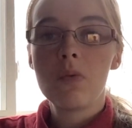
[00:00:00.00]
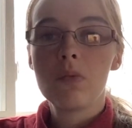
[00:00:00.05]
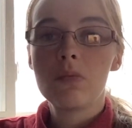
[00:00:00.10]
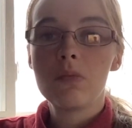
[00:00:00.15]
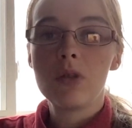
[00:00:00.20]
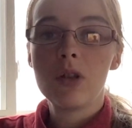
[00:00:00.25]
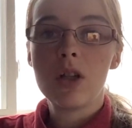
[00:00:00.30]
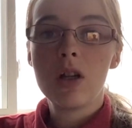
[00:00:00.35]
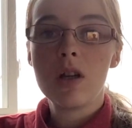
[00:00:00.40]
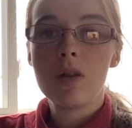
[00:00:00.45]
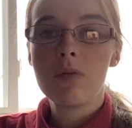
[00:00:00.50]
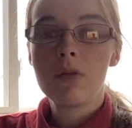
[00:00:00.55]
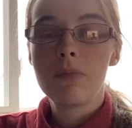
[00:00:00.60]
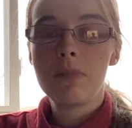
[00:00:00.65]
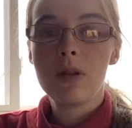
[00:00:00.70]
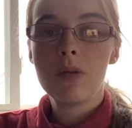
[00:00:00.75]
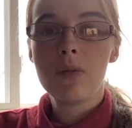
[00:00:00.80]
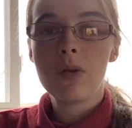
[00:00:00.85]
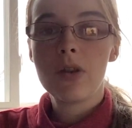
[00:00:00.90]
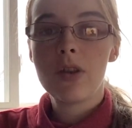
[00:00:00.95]
It would be
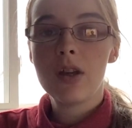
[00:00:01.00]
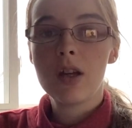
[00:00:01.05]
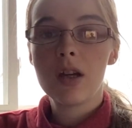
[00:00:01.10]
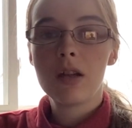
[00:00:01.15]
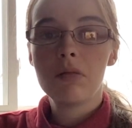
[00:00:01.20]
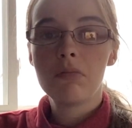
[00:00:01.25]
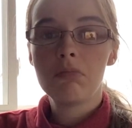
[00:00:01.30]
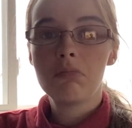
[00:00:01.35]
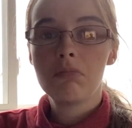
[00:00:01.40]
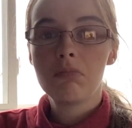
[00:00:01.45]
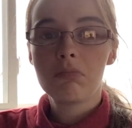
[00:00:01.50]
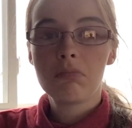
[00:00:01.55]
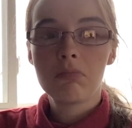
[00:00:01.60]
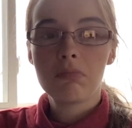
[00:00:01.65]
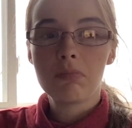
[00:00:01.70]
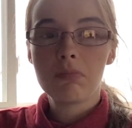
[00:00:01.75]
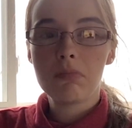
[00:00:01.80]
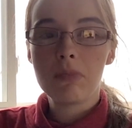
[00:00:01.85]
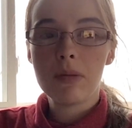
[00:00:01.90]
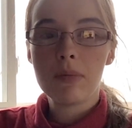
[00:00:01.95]
within
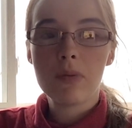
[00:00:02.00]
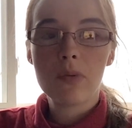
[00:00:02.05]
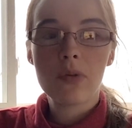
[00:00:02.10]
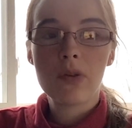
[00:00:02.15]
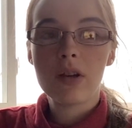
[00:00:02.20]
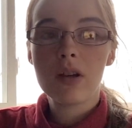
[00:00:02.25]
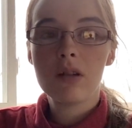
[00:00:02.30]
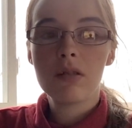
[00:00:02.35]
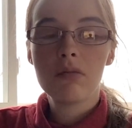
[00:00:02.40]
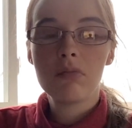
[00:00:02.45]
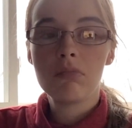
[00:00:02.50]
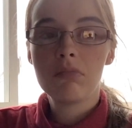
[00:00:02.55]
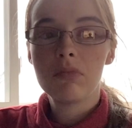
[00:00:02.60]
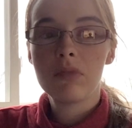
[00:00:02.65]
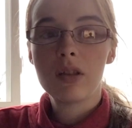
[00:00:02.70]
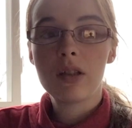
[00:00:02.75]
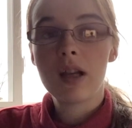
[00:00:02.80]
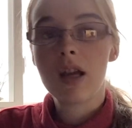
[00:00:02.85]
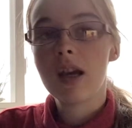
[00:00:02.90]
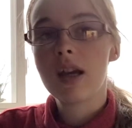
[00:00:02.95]

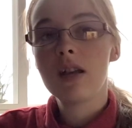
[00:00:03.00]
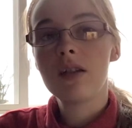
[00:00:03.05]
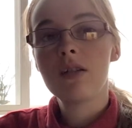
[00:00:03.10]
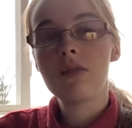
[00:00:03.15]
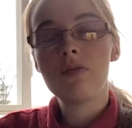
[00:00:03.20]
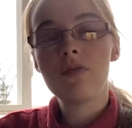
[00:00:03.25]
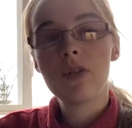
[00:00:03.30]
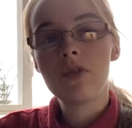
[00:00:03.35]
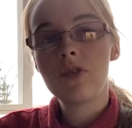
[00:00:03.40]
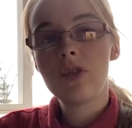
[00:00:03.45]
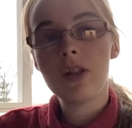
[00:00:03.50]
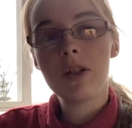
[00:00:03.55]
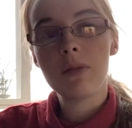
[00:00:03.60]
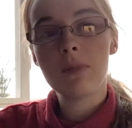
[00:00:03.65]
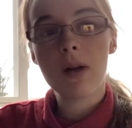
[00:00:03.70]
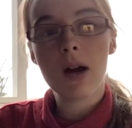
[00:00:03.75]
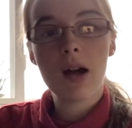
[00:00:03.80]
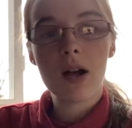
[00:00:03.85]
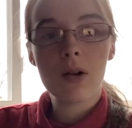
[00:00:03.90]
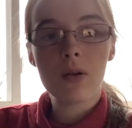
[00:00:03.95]
10-15
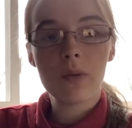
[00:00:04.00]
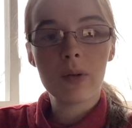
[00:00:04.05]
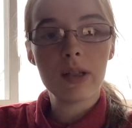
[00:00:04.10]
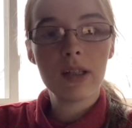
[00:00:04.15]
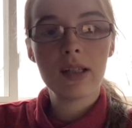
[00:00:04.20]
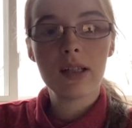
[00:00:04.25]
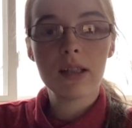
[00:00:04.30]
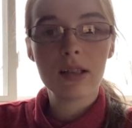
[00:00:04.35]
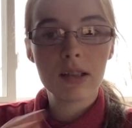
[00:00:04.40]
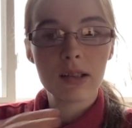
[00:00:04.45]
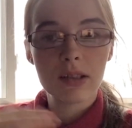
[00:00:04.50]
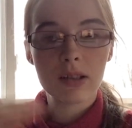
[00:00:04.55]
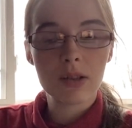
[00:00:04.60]
mile radius